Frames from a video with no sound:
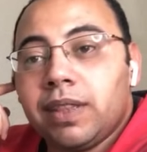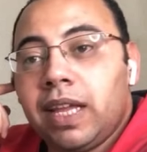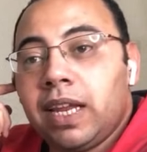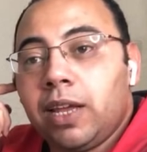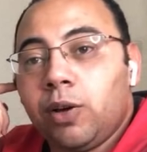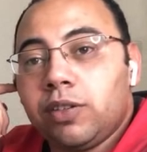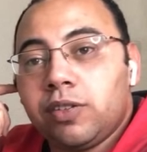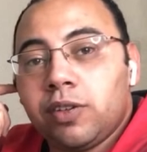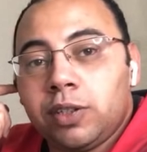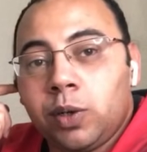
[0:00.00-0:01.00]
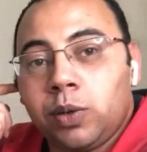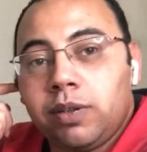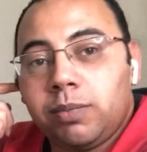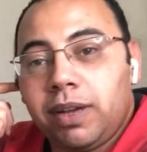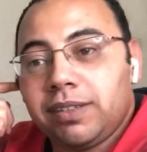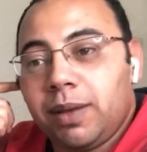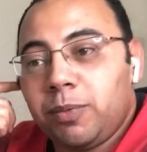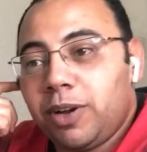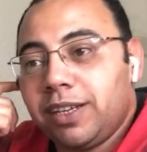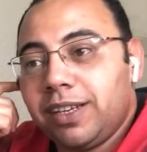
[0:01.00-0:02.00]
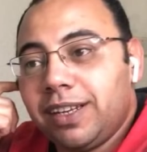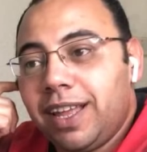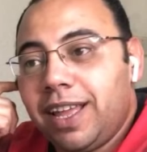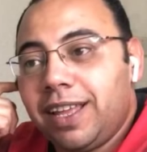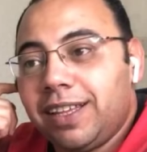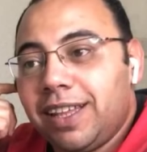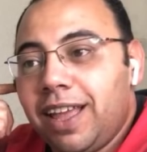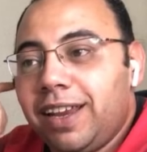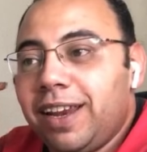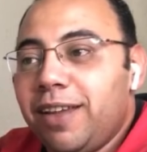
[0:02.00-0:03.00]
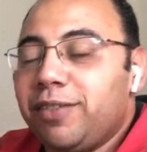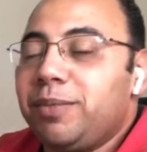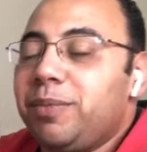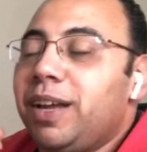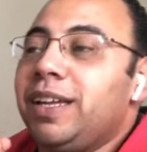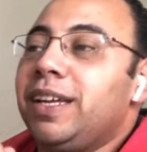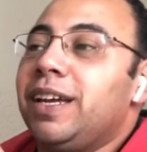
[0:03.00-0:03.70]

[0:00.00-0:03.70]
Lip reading: Then I got screwed by someone and I left my